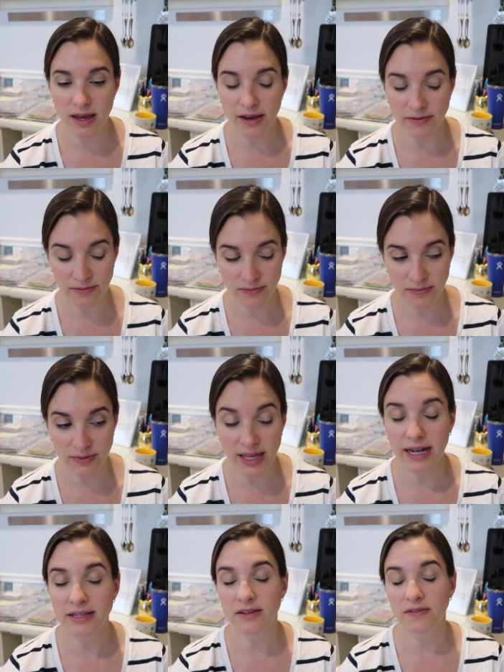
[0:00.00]
have
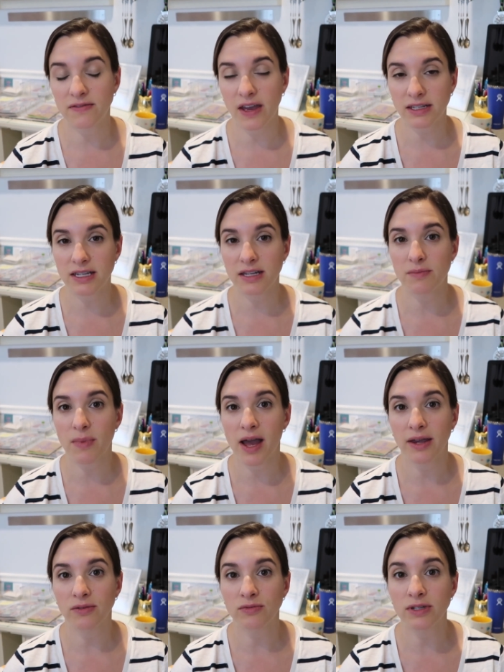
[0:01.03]
that has affected
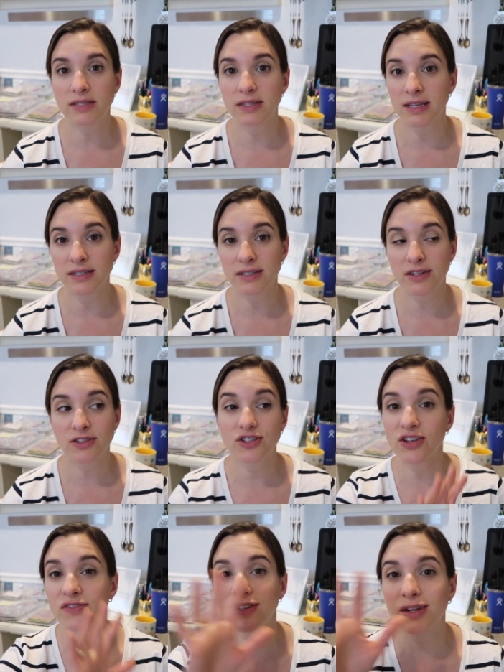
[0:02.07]
my recent
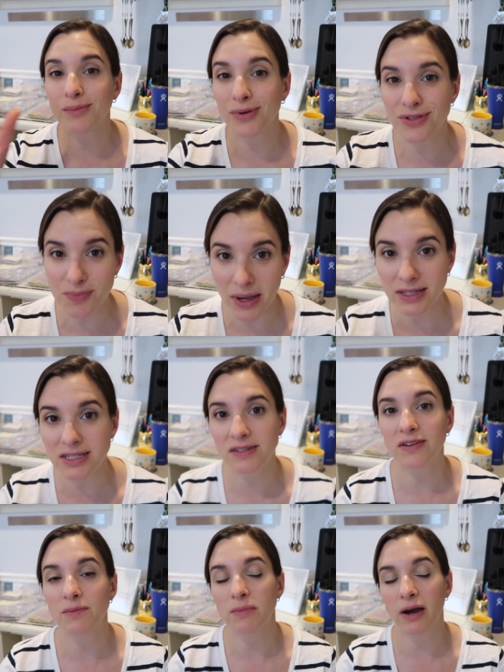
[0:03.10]
shifting
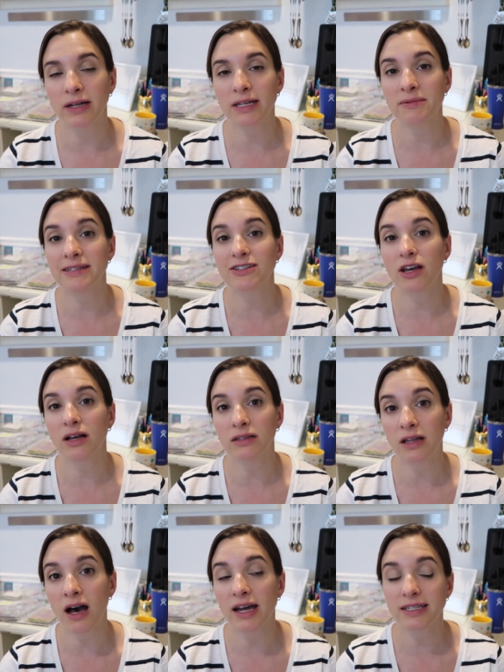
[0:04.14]
perspective in body image a
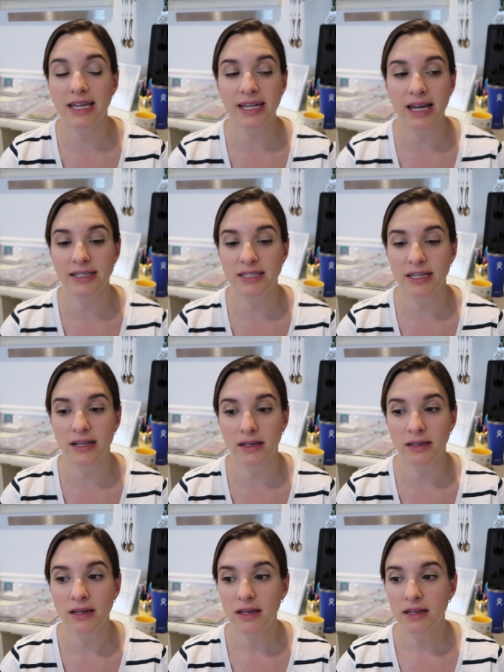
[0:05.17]
lot. And I did
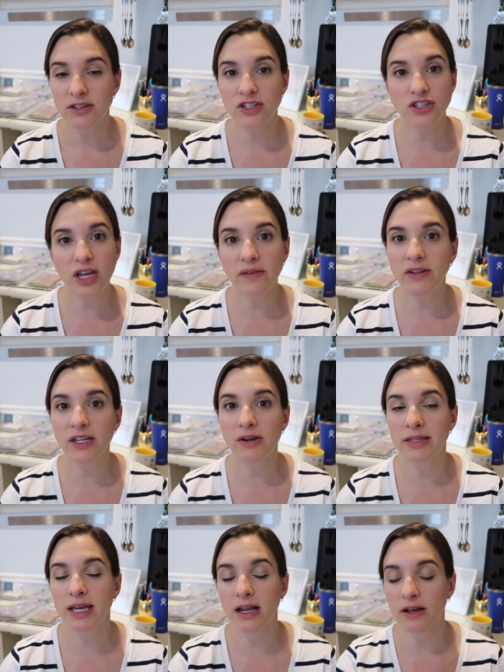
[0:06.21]
a chit chat video
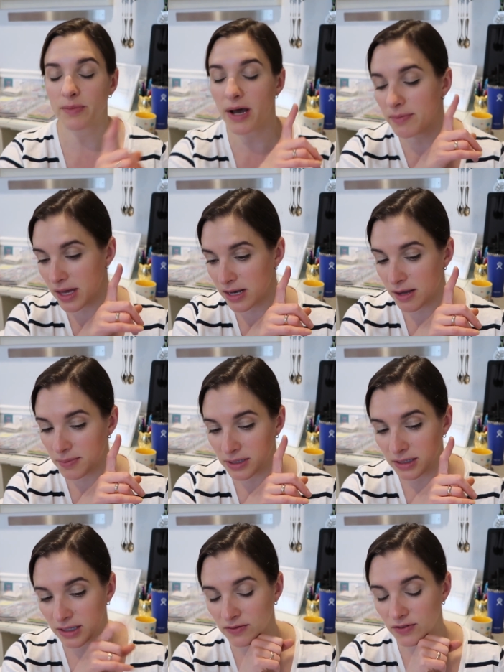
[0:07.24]
on that. I'll pop that up in
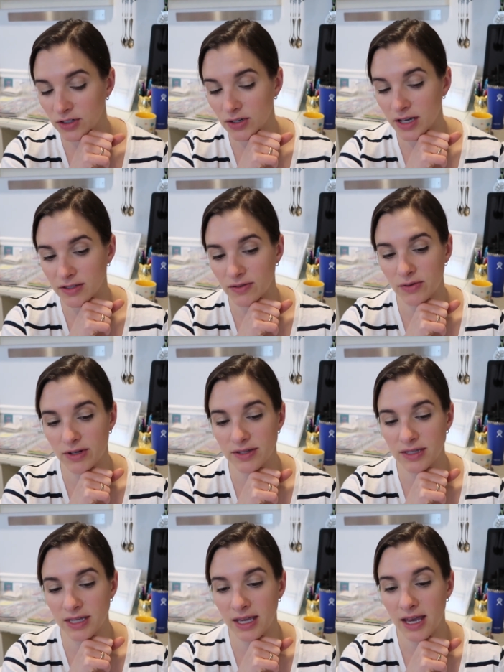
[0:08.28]
a link for you guys if you want
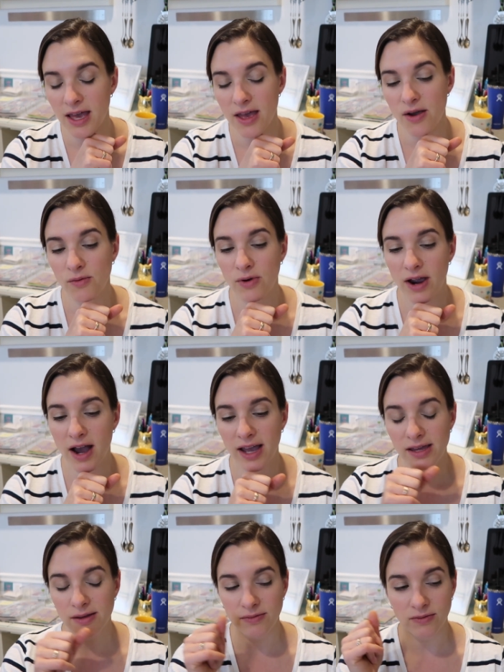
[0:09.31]
to see, where
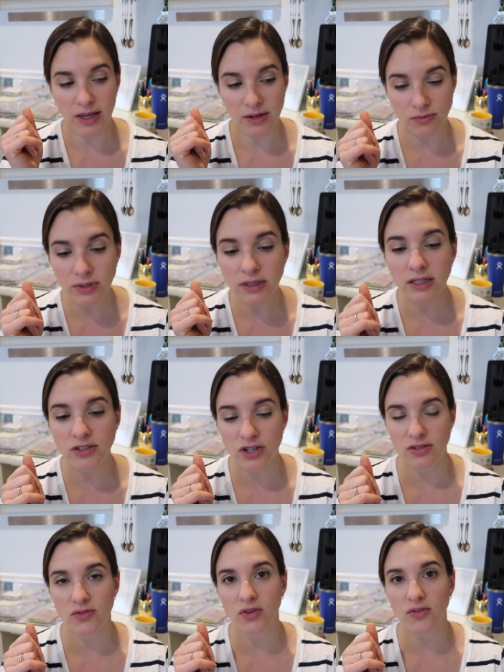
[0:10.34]
I am like really
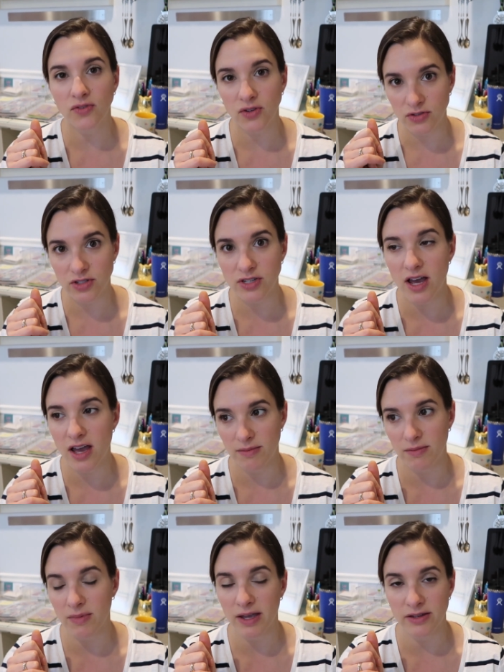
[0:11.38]
just for the first time
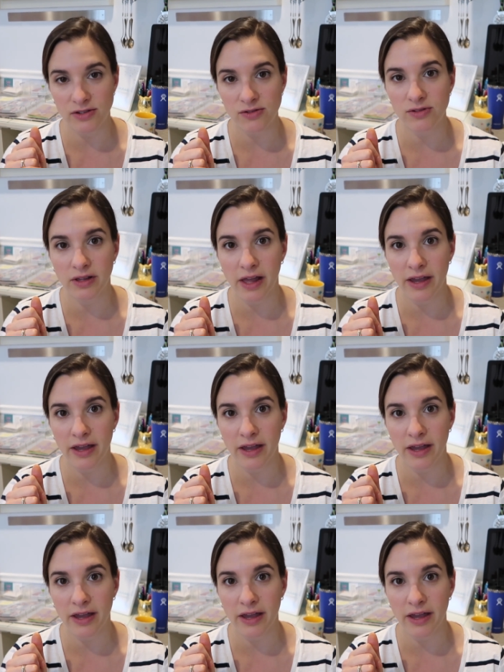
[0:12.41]
in my adult